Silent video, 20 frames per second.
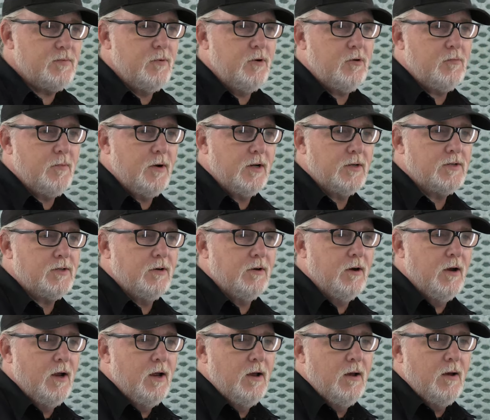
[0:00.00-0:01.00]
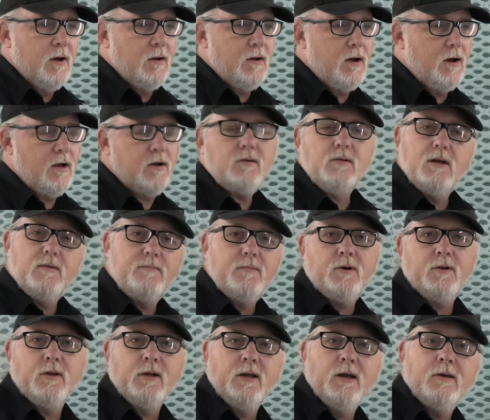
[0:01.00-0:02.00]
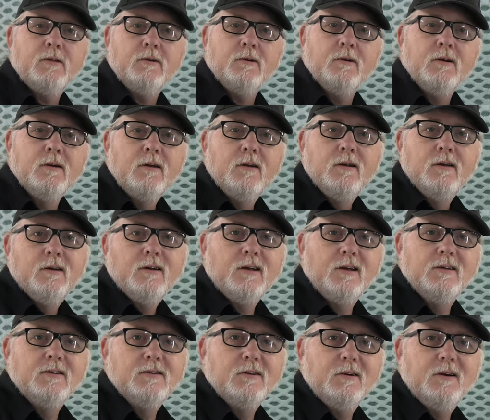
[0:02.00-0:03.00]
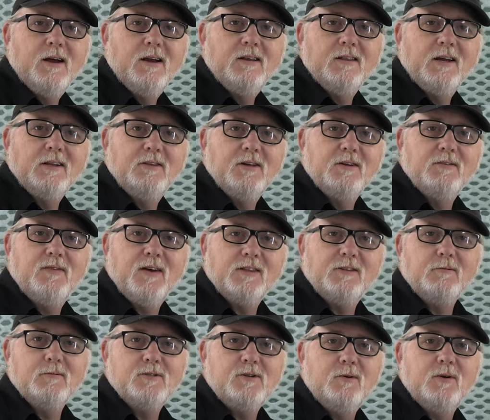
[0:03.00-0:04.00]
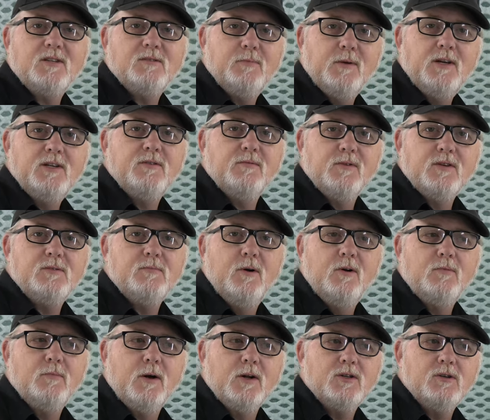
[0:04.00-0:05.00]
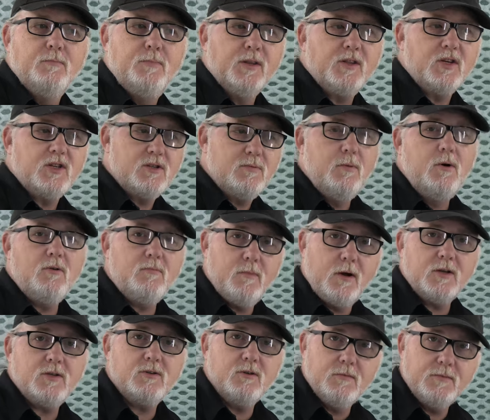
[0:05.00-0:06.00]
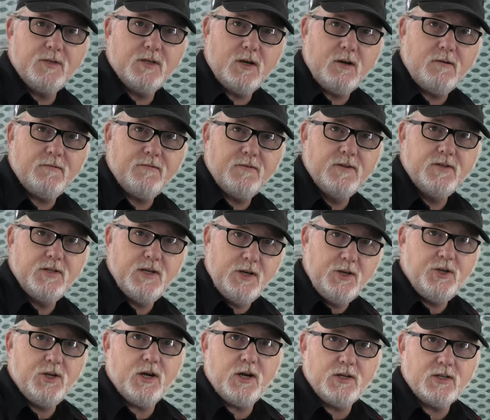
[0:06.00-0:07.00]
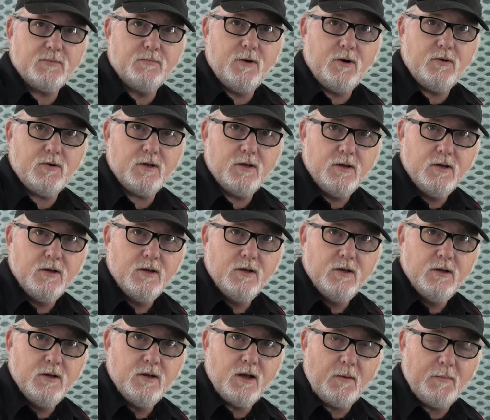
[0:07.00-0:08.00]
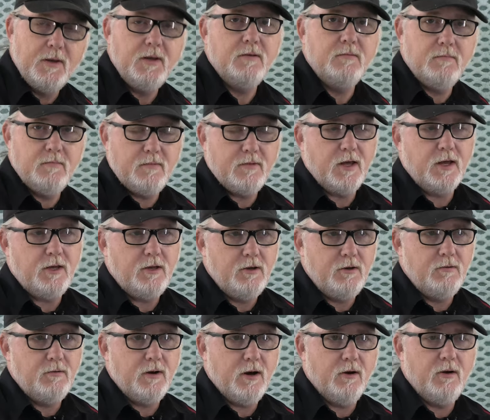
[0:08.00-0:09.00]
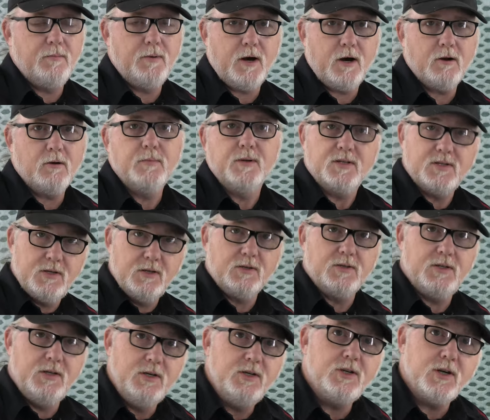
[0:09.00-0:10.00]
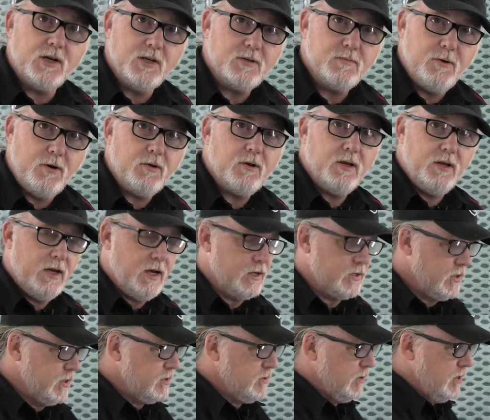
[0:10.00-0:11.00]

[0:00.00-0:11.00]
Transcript: smoke monster. I don't love them all together because I didn't like the fact there was no explanation for the smoke monster. But the smoke monster himself, CGI smoke. I mean, thank you, Harry Potter, but still, CGI smoke, yes, it's,